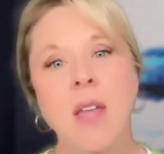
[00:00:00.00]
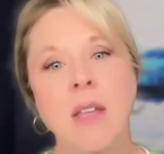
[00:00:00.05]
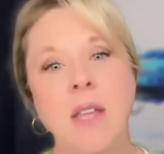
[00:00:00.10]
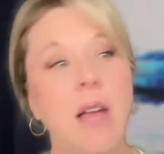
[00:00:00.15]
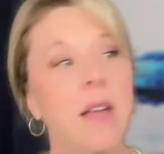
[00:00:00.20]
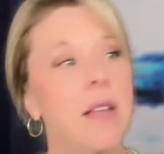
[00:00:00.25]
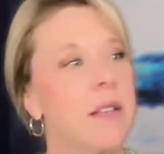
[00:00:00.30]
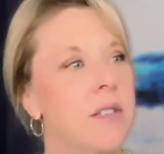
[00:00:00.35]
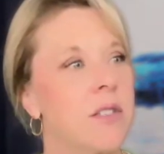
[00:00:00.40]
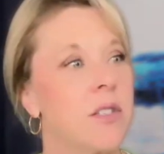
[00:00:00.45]

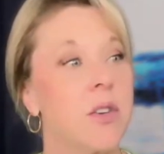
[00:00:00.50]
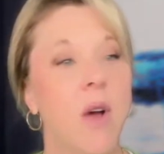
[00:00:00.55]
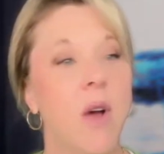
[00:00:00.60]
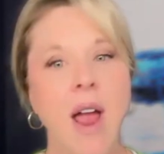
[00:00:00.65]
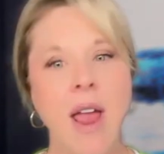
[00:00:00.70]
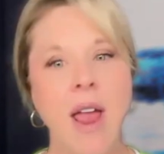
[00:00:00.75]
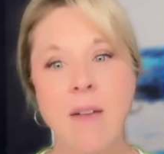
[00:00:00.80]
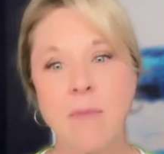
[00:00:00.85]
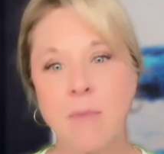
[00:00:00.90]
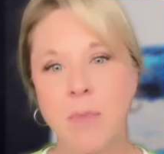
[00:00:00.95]
Yeah, and so
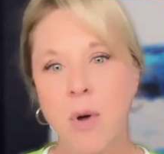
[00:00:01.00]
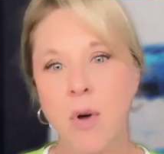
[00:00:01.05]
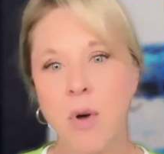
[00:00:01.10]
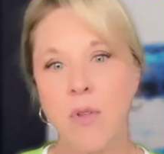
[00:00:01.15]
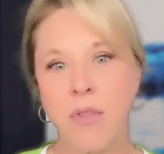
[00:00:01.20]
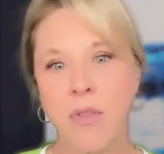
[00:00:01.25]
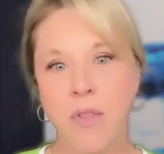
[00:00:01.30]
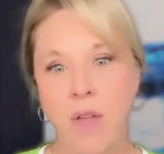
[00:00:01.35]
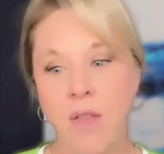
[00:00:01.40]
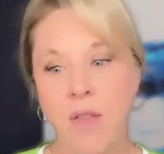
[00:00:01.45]
I have
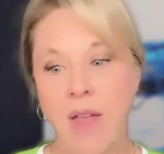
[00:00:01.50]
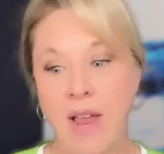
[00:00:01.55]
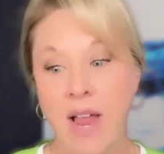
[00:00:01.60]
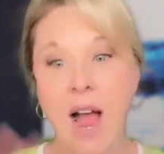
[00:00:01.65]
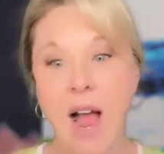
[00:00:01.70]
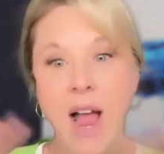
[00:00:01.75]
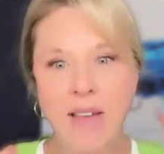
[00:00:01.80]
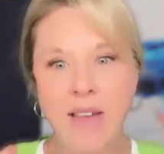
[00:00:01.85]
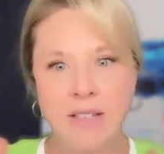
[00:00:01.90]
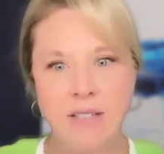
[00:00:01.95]
both, like
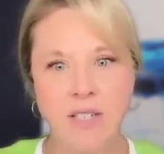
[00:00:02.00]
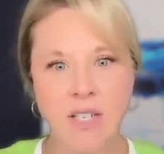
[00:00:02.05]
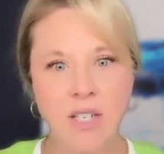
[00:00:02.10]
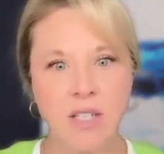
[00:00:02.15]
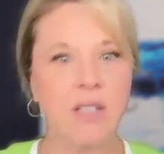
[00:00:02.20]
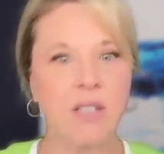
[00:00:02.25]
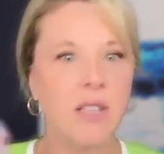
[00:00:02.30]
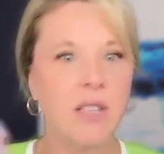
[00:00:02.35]
I still